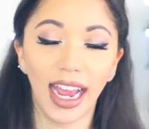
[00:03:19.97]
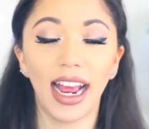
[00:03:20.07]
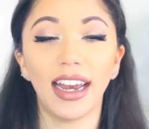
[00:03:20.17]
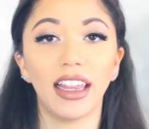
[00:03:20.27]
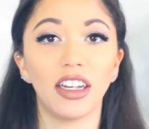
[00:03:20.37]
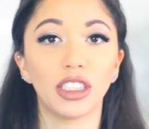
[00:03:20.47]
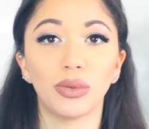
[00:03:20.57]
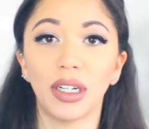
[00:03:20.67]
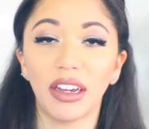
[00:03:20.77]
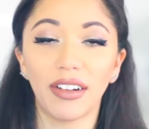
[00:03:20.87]
and it
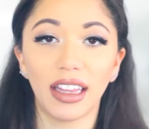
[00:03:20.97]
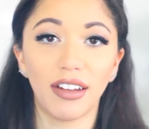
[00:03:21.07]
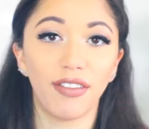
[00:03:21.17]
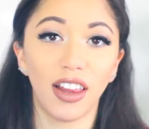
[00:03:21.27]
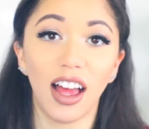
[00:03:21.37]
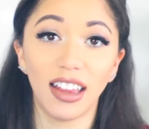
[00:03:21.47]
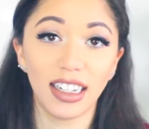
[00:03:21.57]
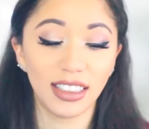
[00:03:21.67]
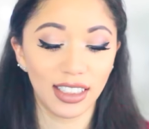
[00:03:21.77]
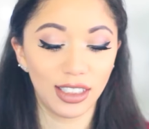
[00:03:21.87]
looks really, really
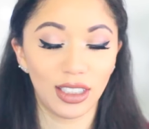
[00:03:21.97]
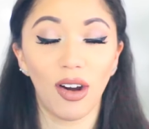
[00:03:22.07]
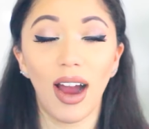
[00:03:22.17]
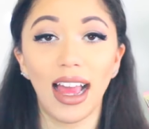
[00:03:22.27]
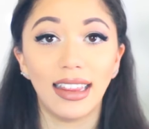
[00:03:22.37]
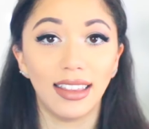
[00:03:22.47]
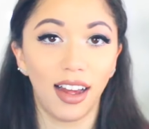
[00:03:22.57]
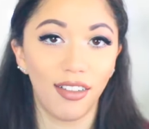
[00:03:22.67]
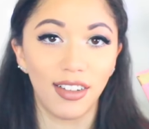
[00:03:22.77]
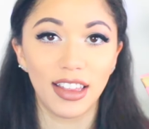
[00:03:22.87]
flawless. So I
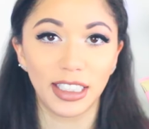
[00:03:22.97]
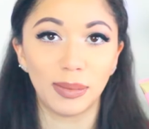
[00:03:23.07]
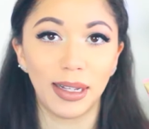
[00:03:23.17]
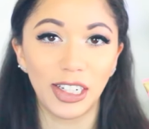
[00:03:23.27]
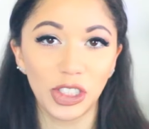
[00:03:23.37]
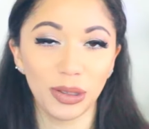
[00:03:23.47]
love this blush.